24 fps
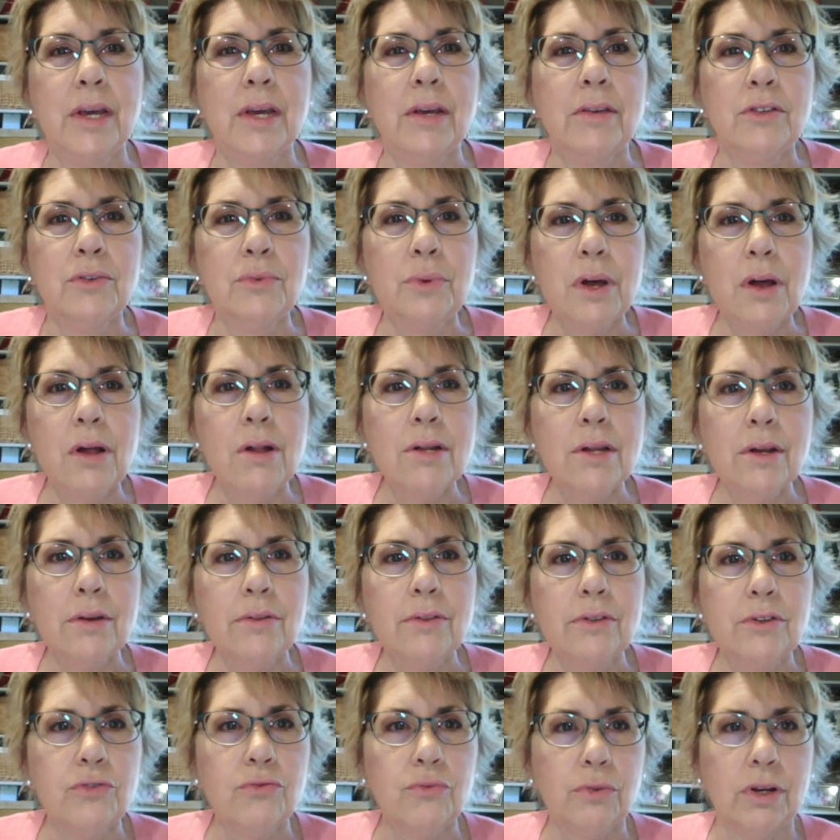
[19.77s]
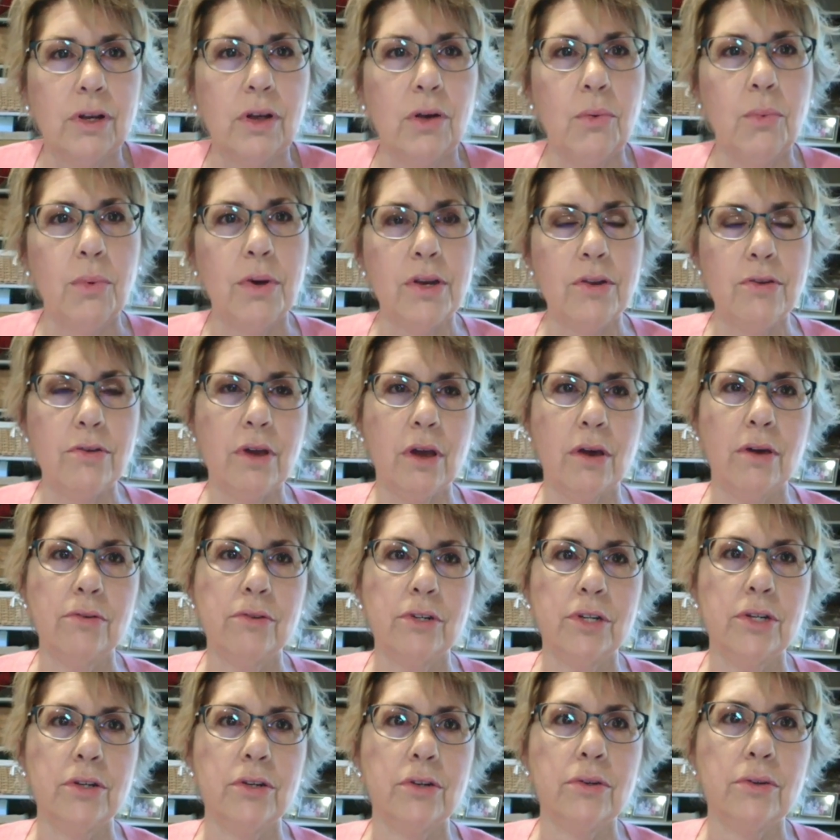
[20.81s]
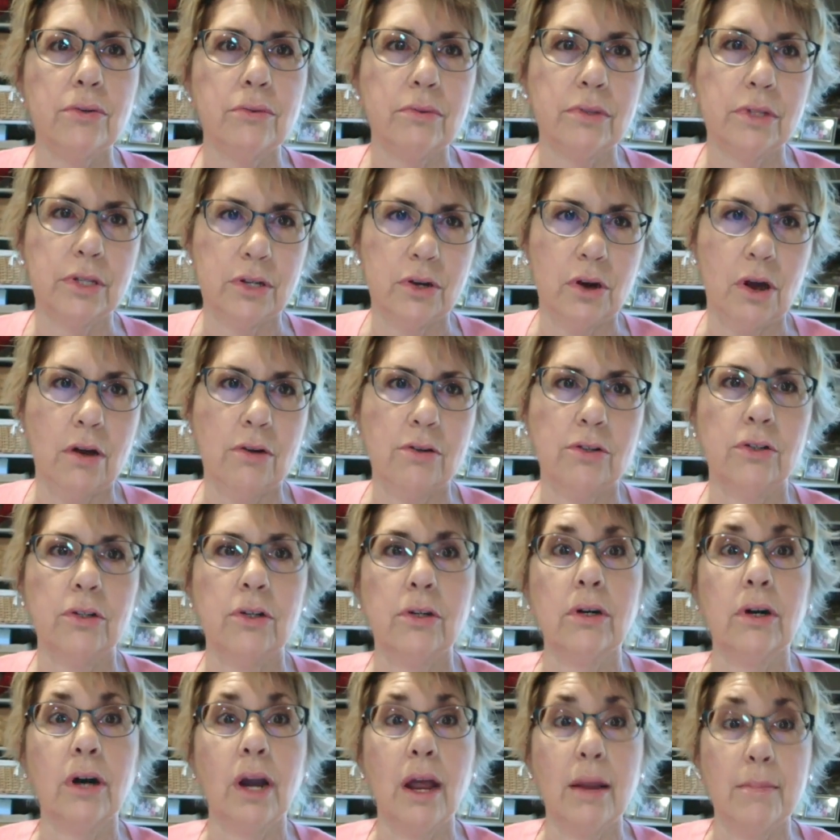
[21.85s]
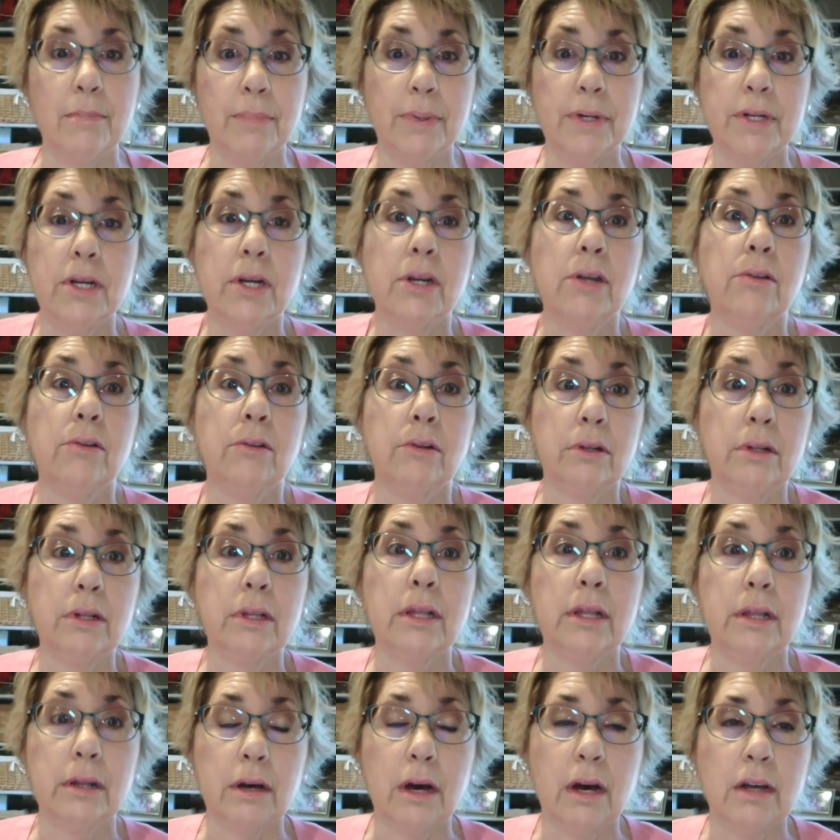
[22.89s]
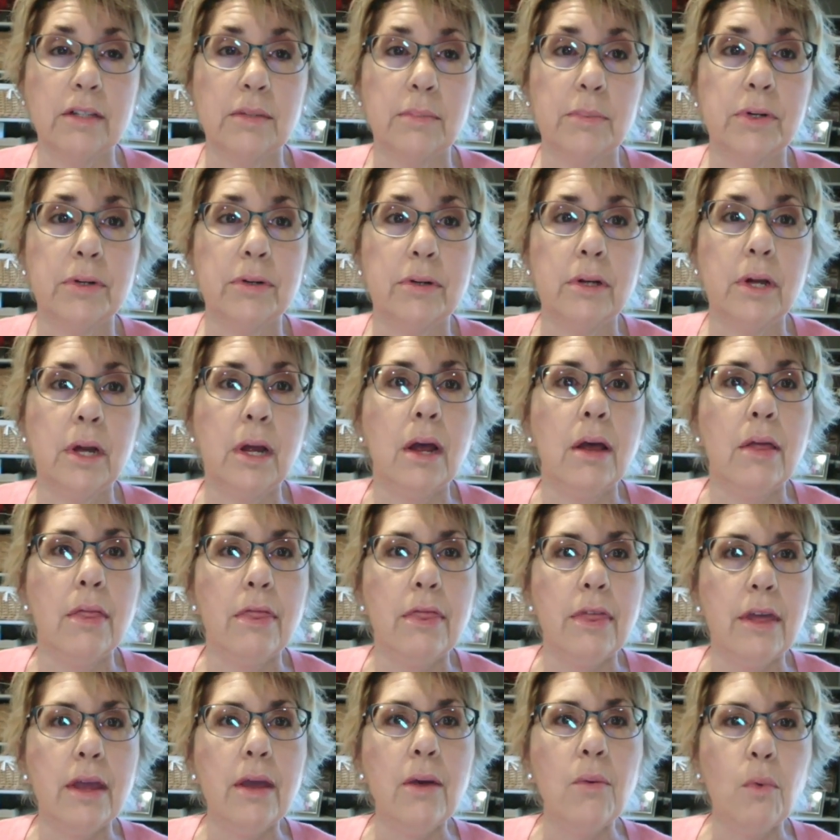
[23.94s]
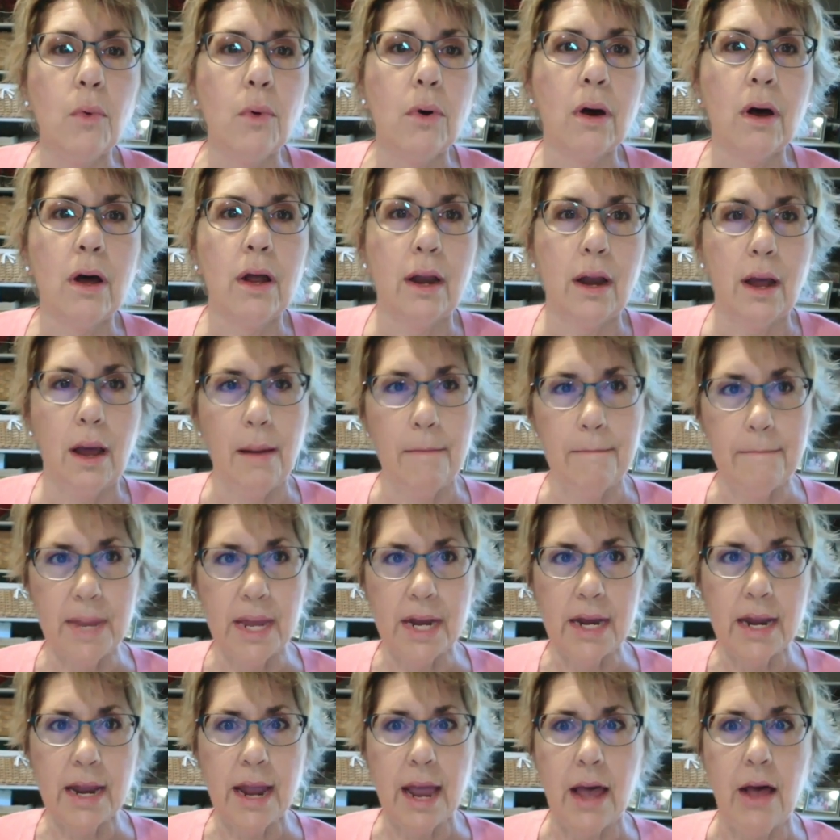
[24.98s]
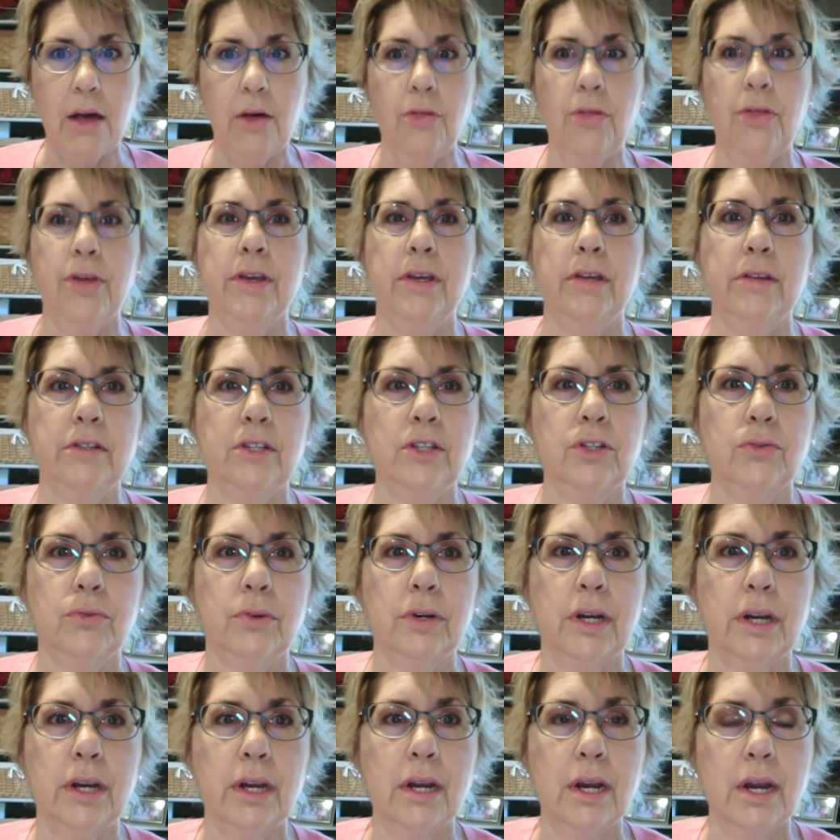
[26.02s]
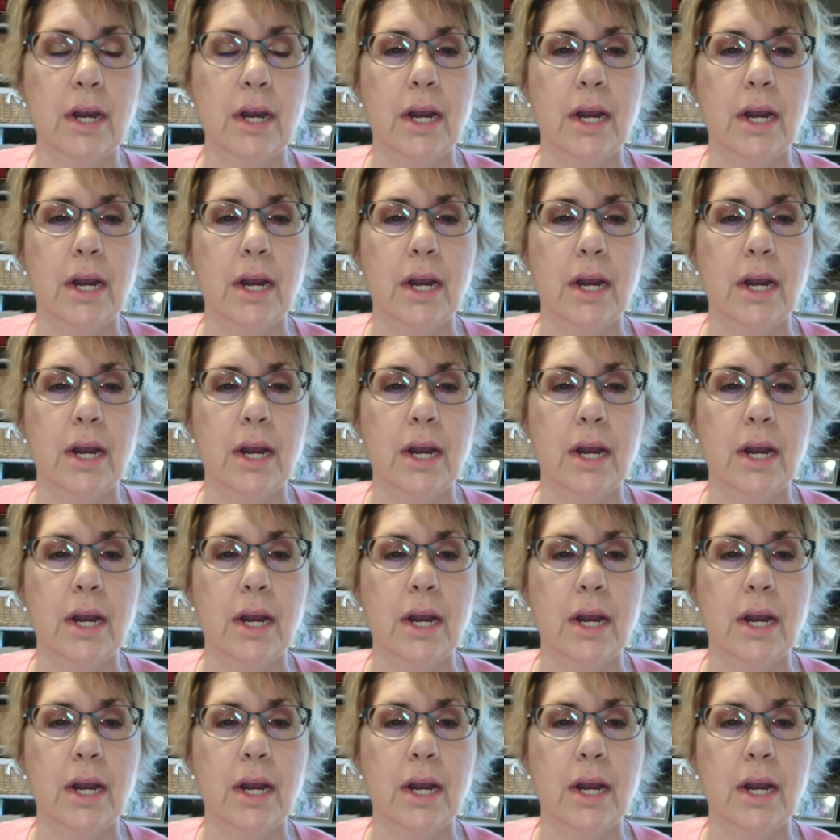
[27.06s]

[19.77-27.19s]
So, we all know the drill when you go to the doctor, and particularly the hospital. They want a mini health history.